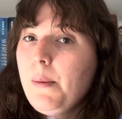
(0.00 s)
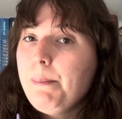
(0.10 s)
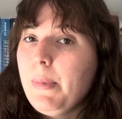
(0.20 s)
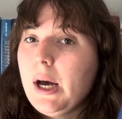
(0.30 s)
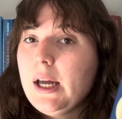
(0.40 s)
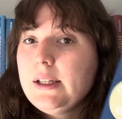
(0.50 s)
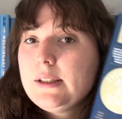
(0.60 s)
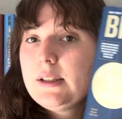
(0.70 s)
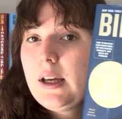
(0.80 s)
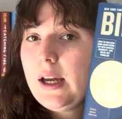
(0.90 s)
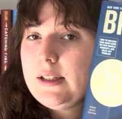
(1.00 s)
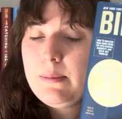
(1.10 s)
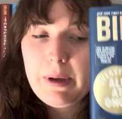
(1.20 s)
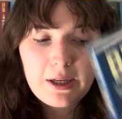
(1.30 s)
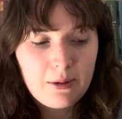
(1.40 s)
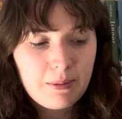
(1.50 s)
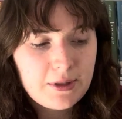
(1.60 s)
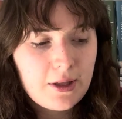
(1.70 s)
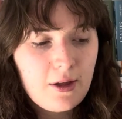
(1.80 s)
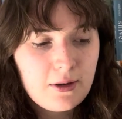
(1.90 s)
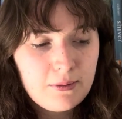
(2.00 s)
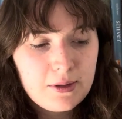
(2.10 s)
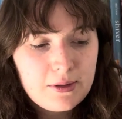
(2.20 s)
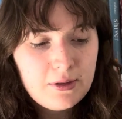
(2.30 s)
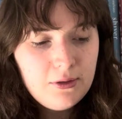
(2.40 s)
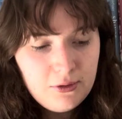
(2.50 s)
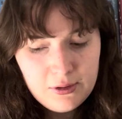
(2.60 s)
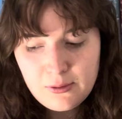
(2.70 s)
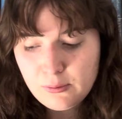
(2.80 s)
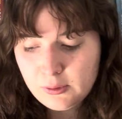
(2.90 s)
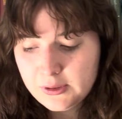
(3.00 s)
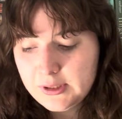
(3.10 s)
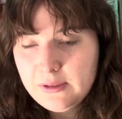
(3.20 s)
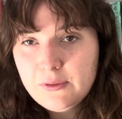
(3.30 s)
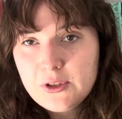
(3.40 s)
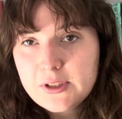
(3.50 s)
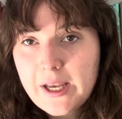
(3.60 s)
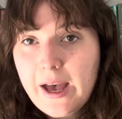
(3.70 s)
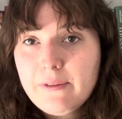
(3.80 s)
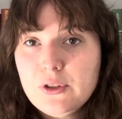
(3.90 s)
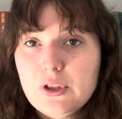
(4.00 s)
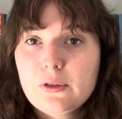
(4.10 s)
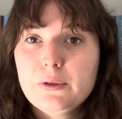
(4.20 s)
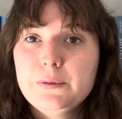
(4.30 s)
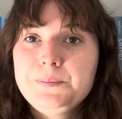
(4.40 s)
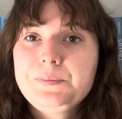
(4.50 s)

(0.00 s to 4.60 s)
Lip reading: but I did pick it up because I thought it was just cool to even just have in general.